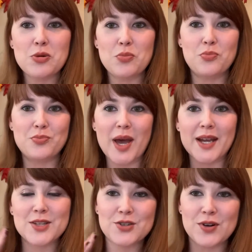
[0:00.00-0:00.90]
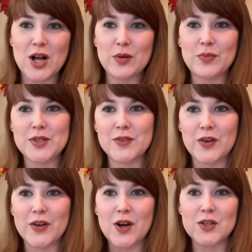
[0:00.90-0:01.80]
backdrop is
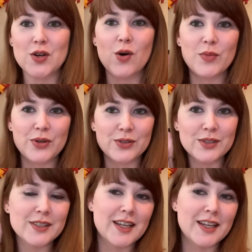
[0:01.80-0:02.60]
very autumnal